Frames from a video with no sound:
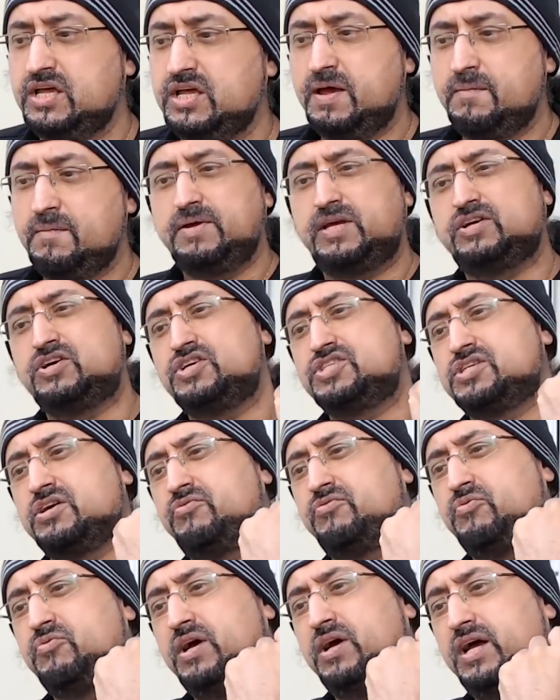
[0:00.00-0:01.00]
because of
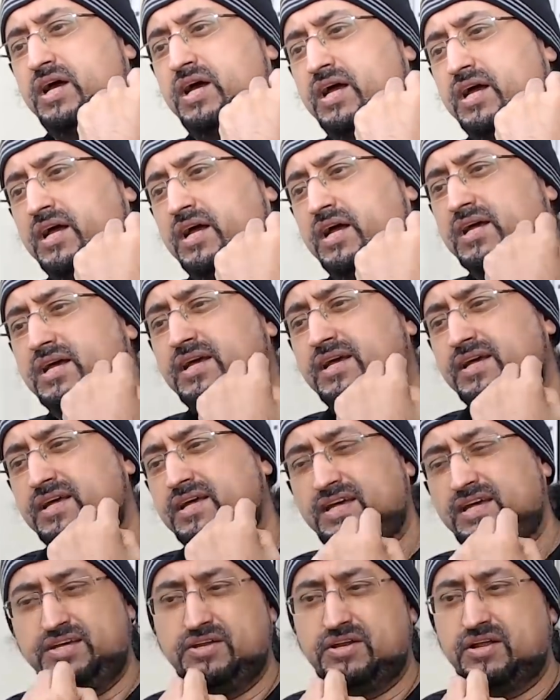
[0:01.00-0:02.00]

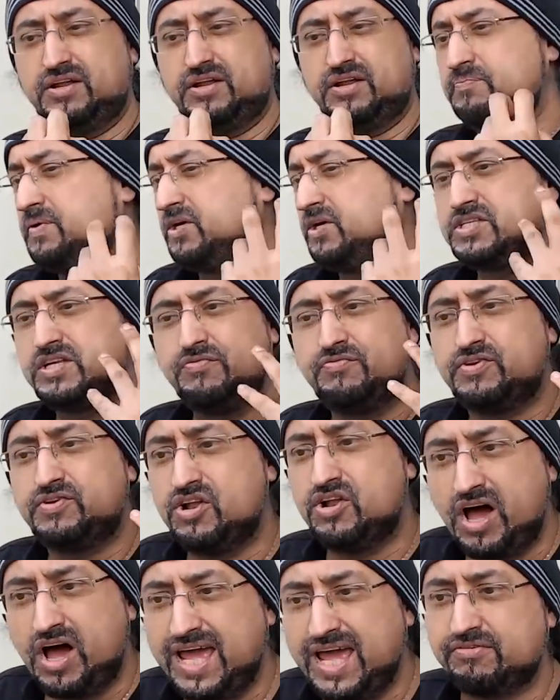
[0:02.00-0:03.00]
because of
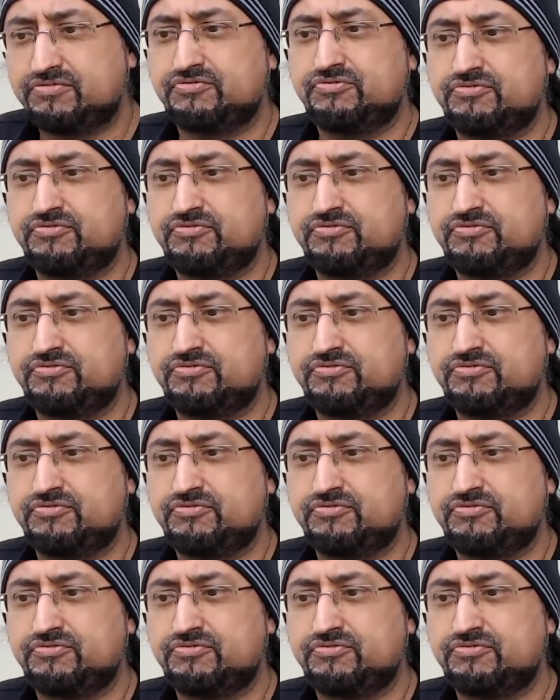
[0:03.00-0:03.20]
life.